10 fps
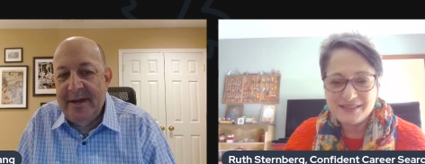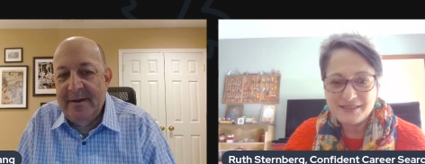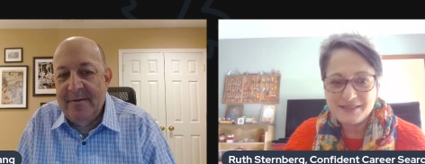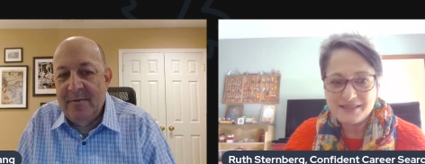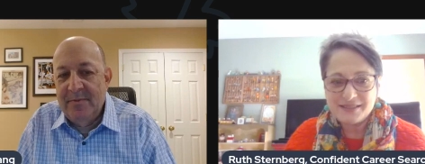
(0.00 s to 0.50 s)

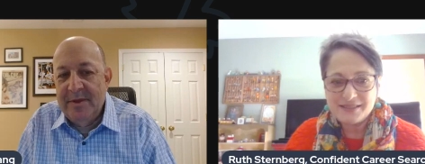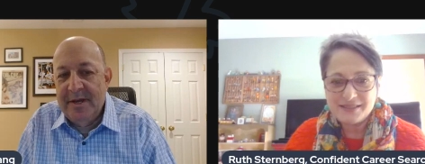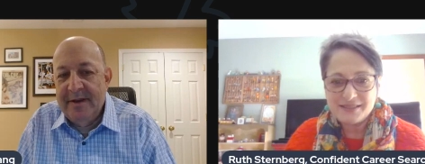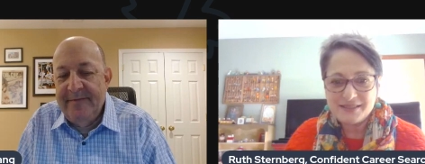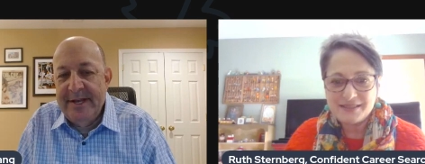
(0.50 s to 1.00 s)
Speaker 1: uh,
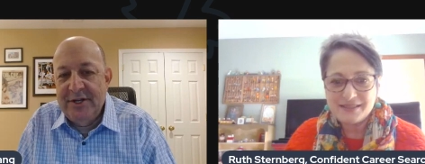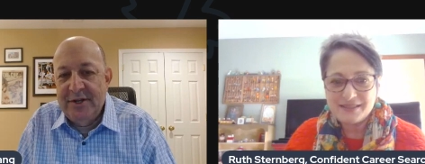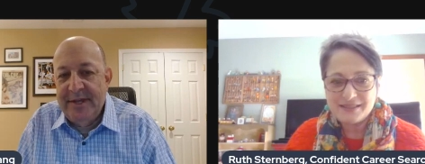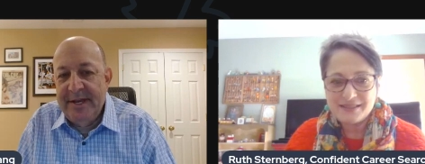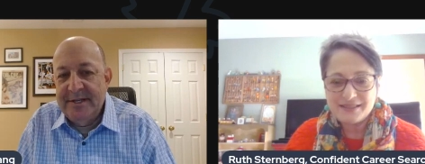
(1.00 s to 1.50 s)
convention?
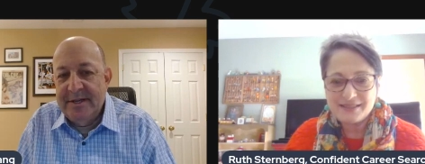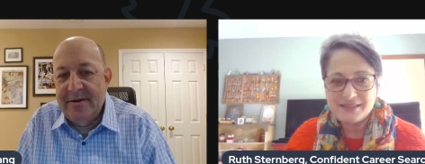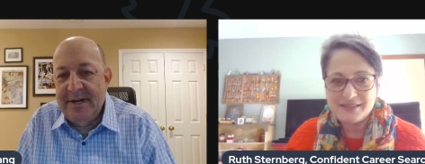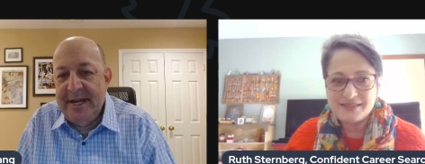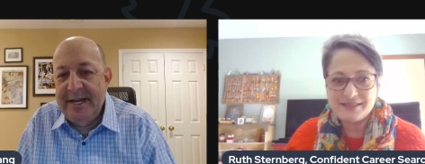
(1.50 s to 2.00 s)
Things that are
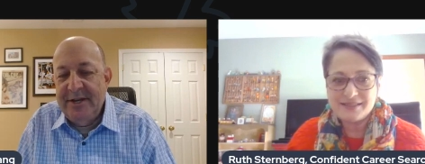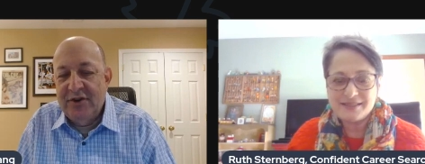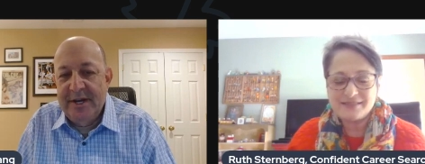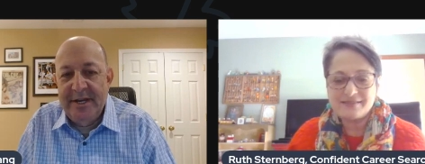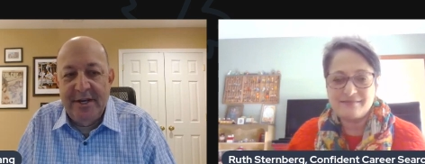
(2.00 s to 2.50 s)
any any
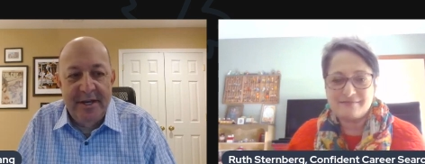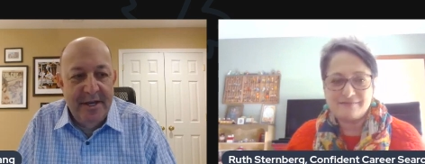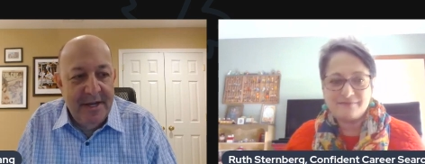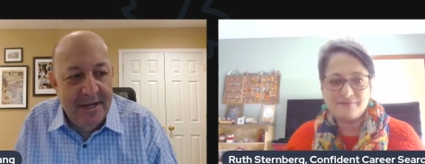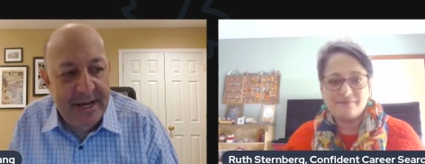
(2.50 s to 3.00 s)
any
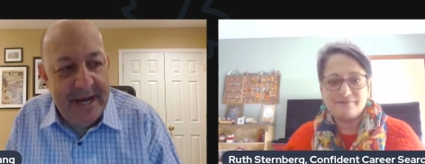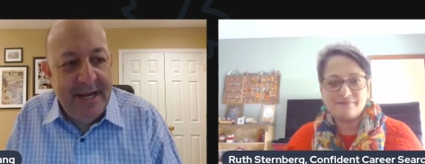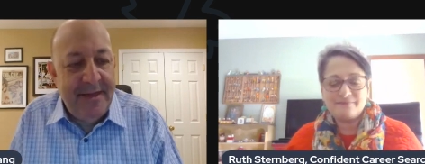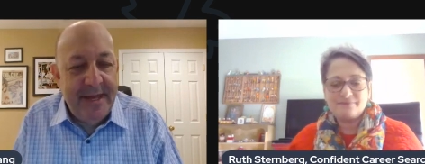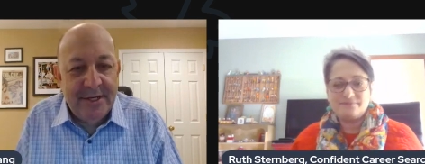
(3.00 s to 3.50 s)

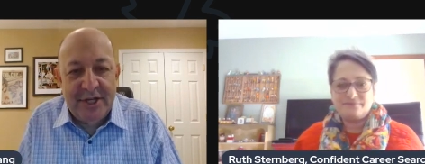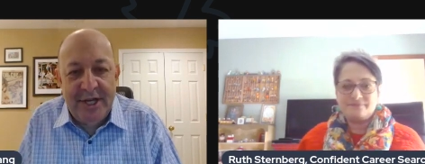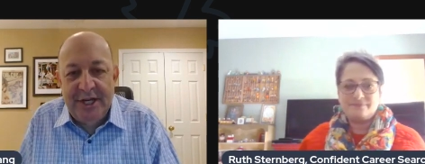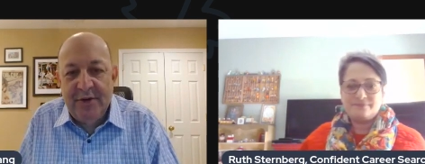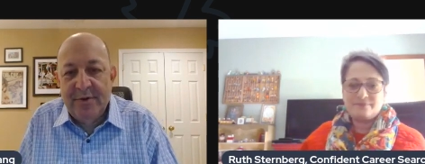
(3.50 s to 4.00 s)
anything's
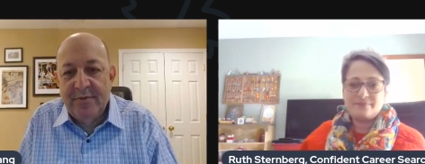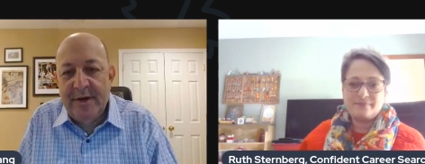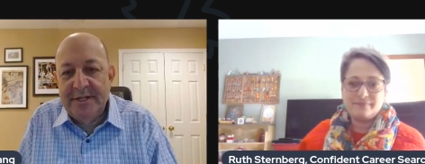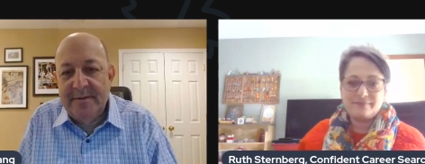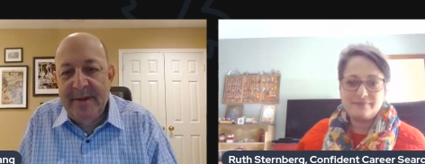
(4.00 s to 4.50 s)
changing with
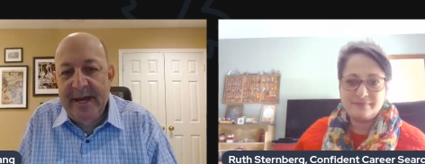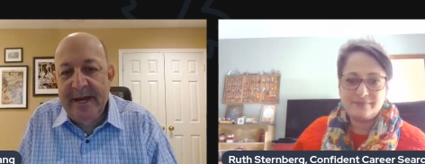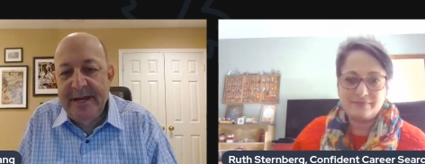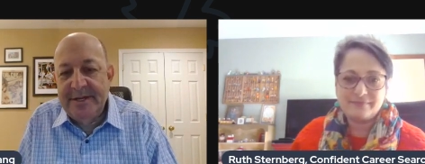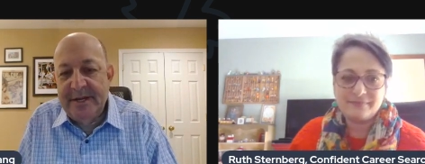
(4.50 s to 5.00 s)

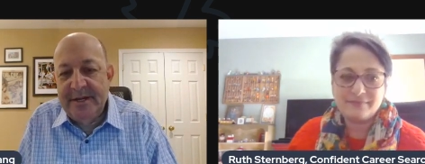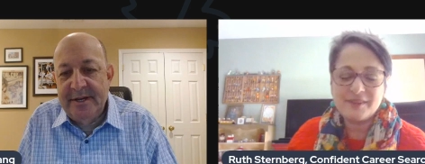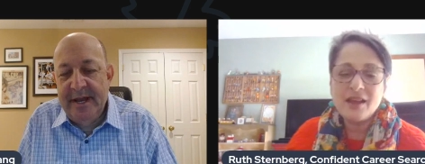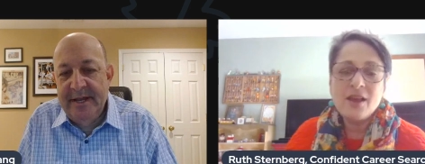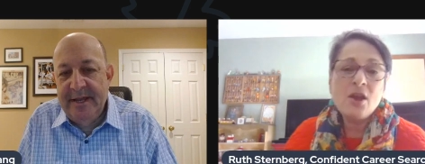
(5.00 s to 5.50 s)
resumes and
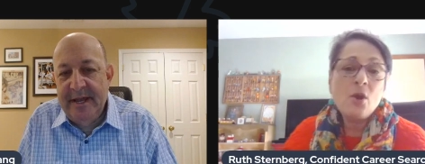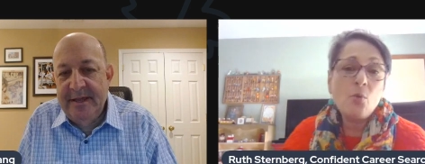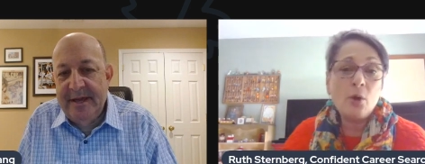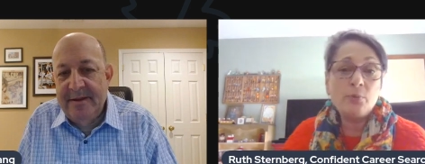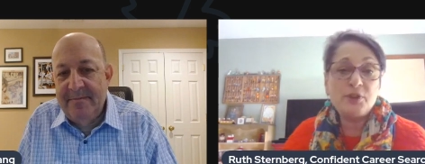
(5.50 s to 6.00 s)
and, and
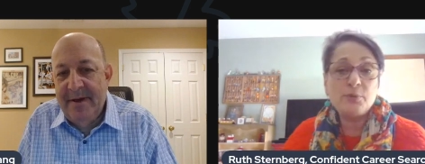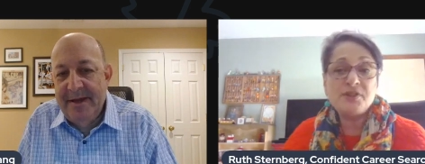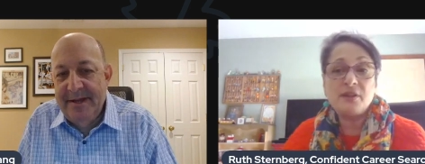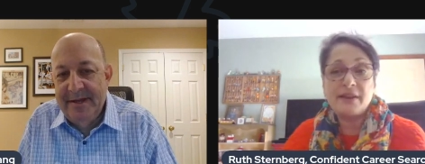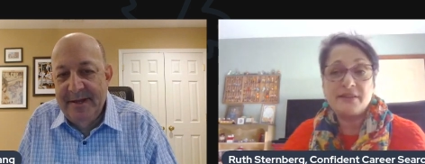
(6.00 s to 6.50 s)
well, that.
Speaker 2: there was
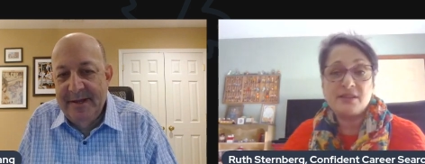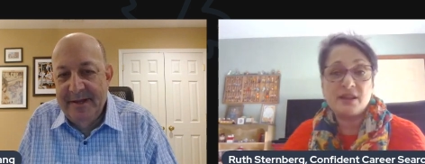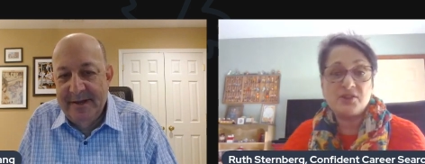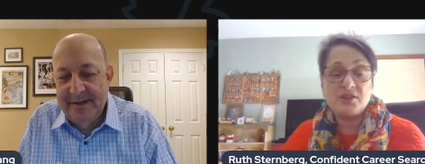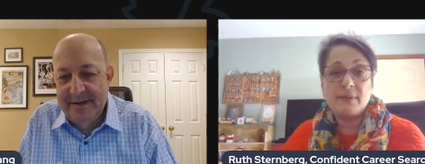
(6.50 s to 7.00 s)
a lot of
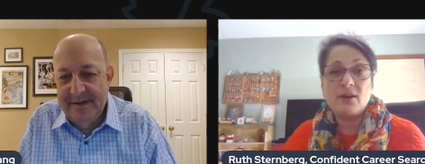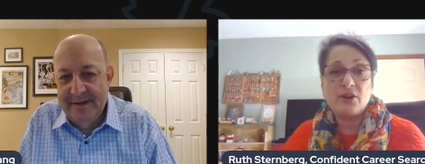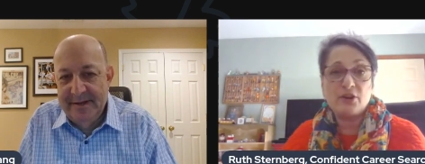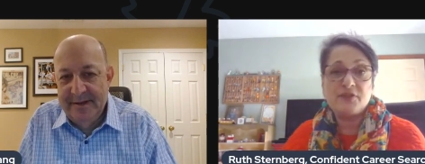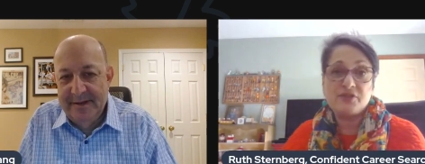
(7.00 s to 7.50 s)
discussion about
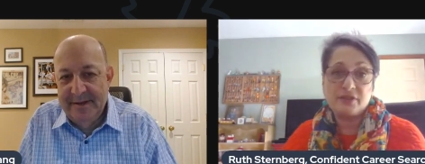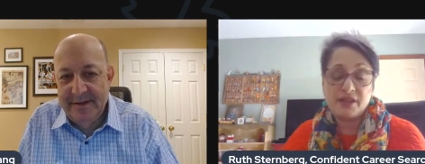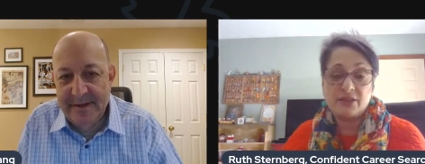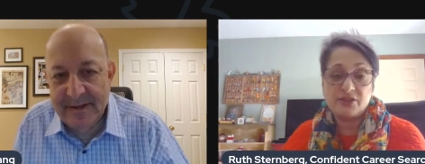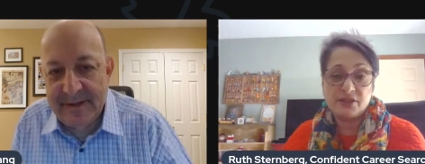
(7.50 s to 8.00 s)
artificial
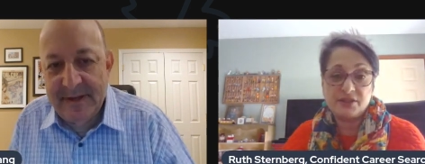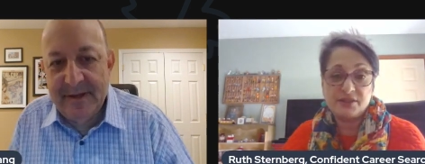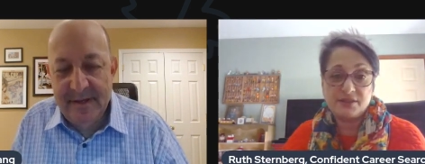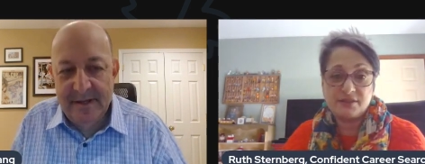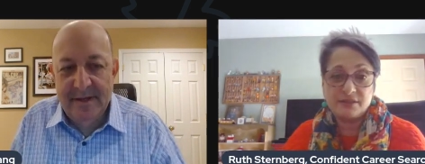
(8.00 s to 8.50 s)

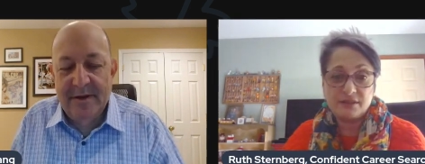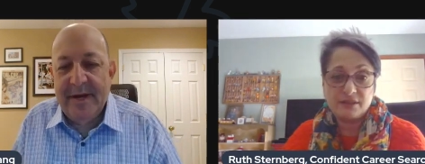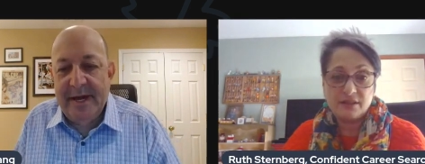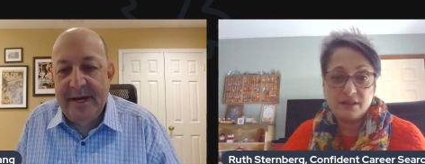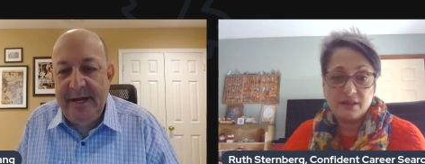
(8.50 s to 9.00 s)
intelligence.
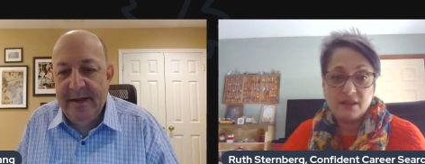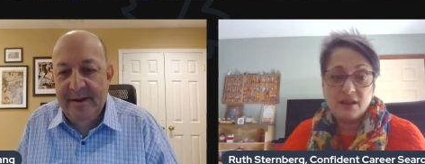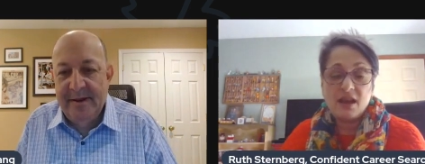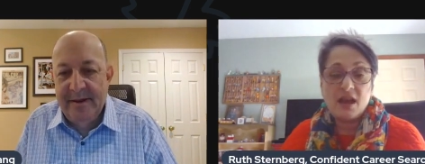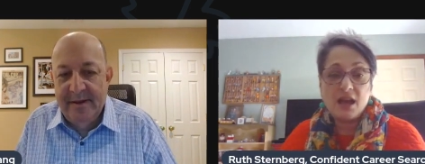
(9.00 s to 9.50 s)
Okay.
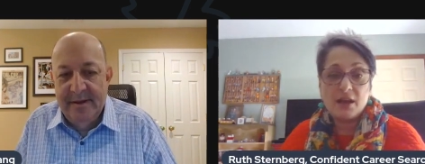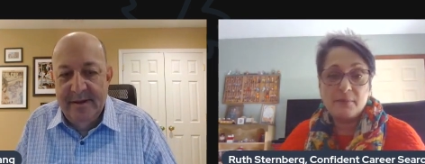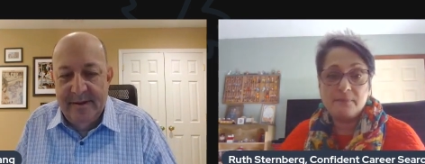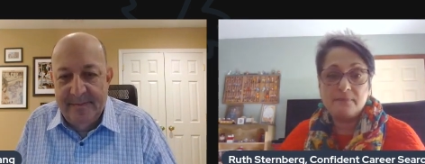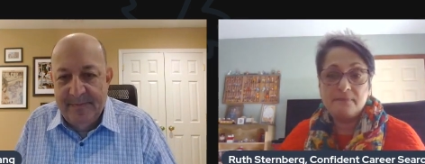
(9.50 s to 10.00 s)

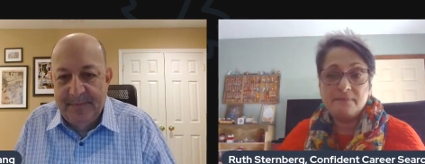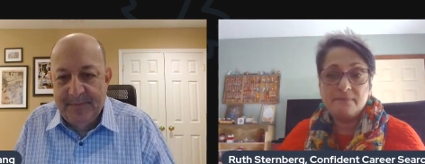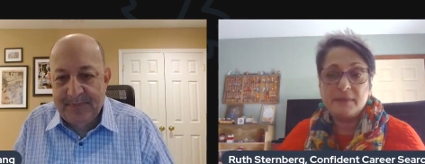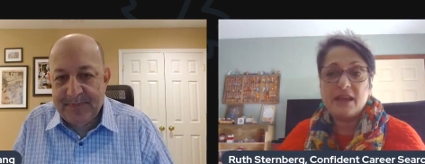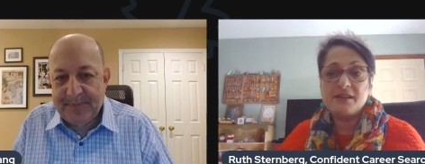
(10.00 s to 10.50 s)
Um,
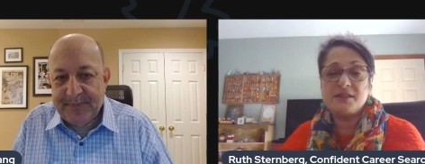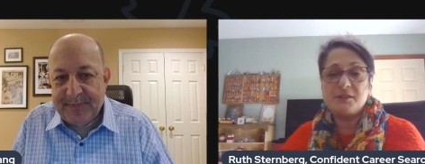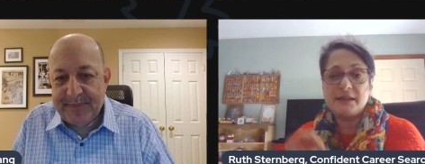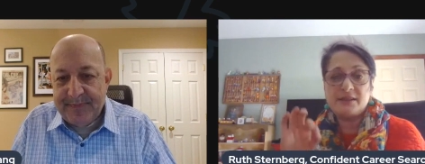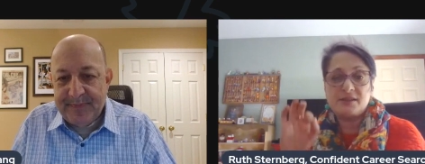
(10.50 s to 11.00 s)
because it's
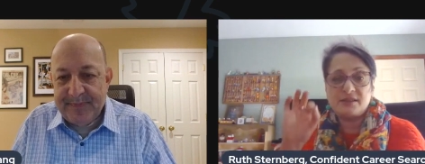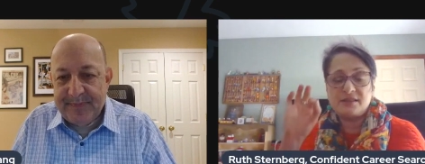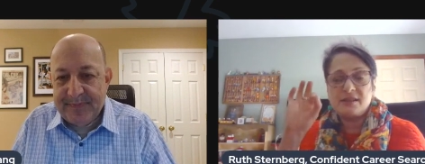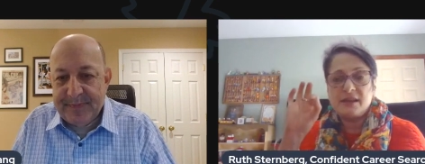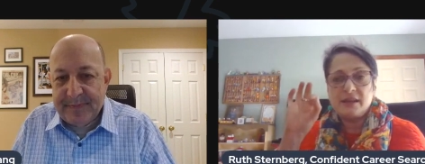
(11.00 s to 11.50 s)
it's
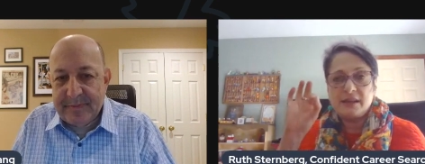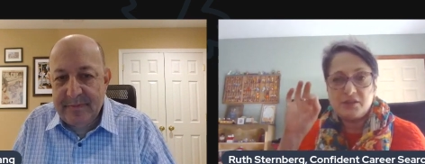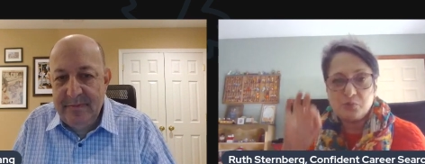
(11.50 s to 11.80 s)
it's